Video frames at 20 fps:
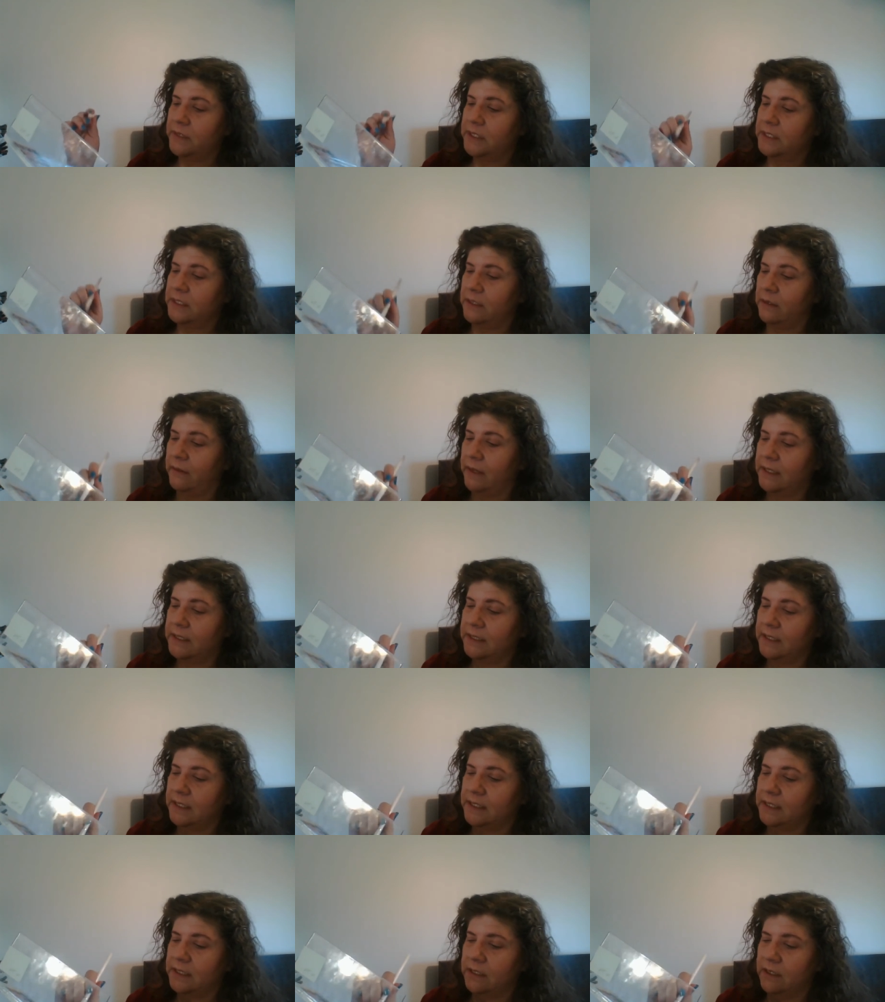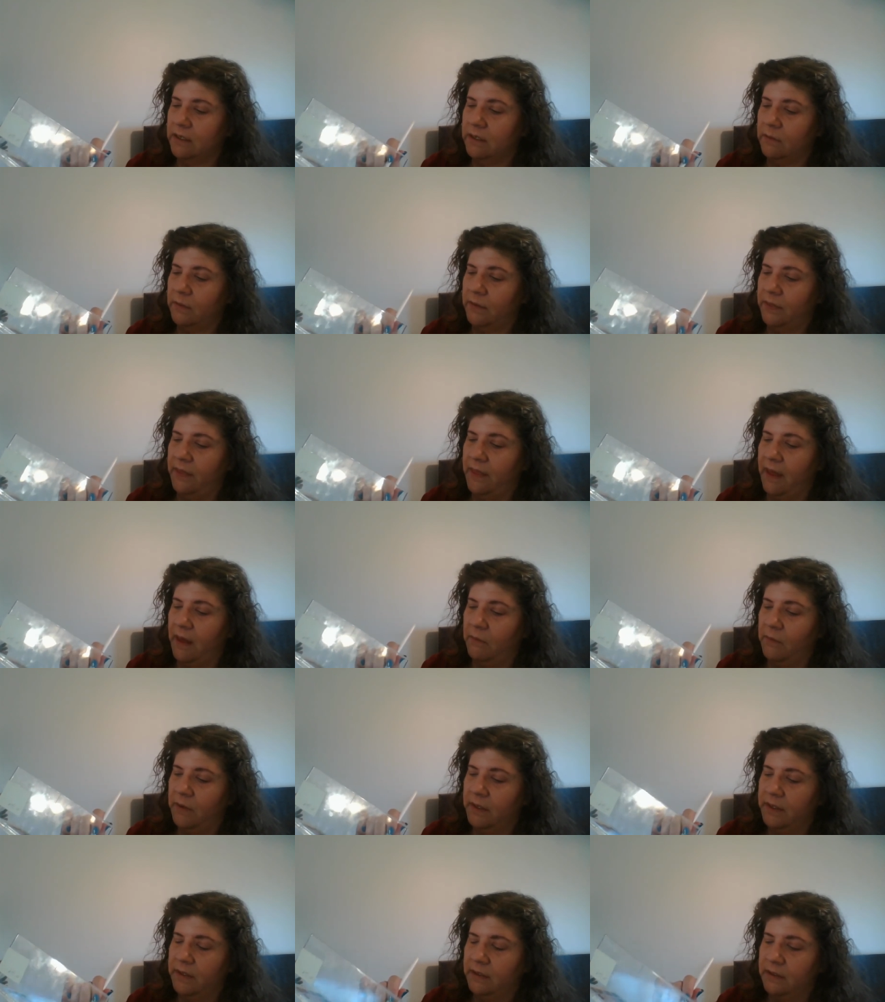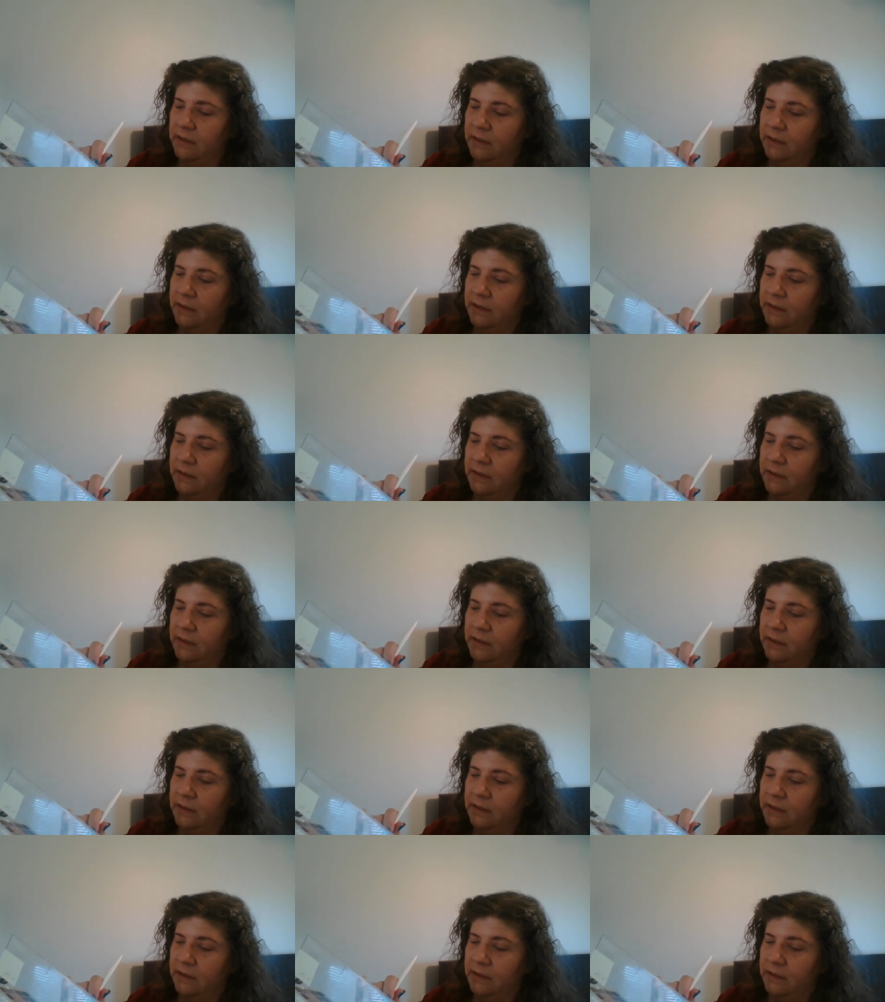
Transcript: So let's get started with that one.